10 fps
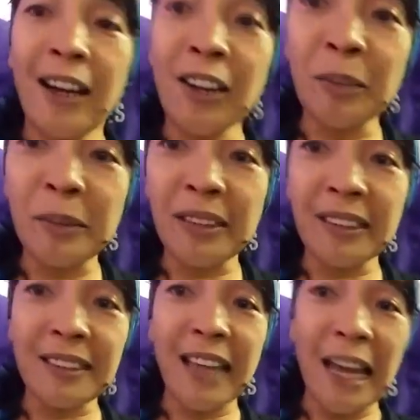I hope it
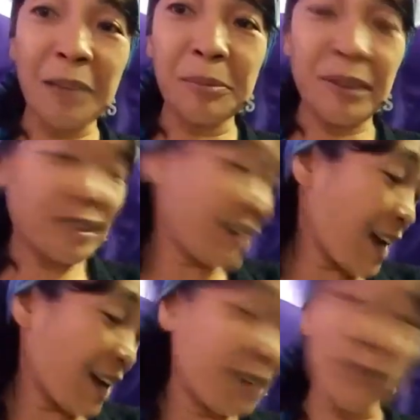doesn't happen
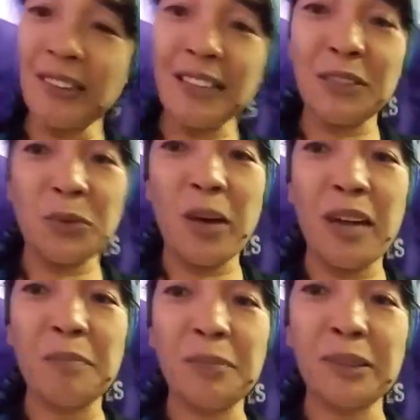now. That's why
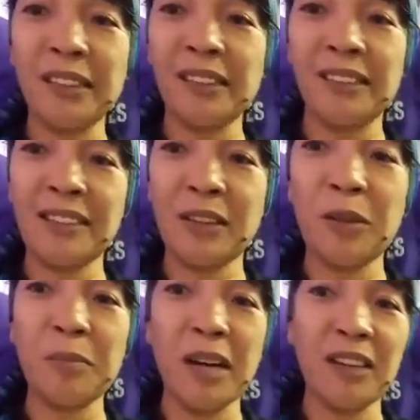I'm putting this
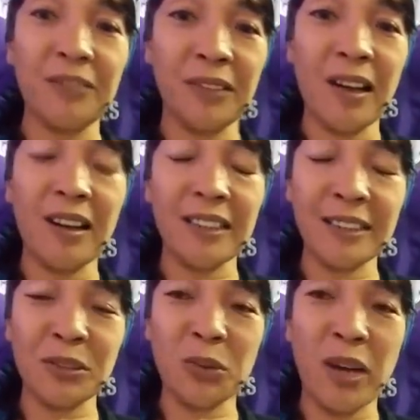on my vlog
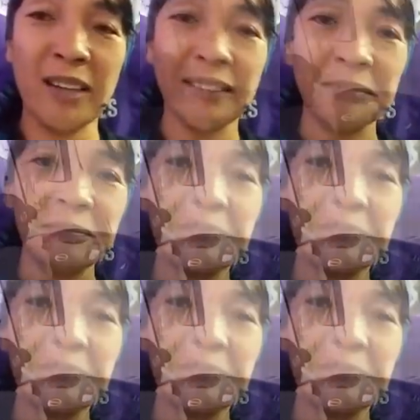as well.